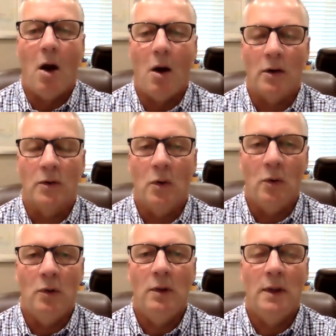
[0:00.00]
Our
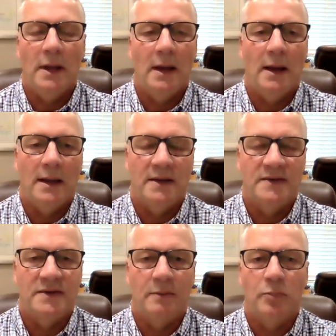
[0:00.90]
goal
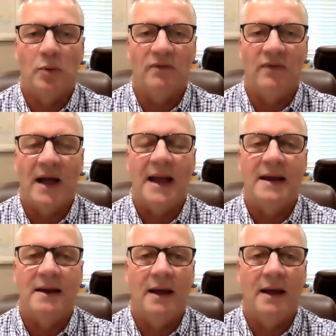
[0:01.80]
is to provide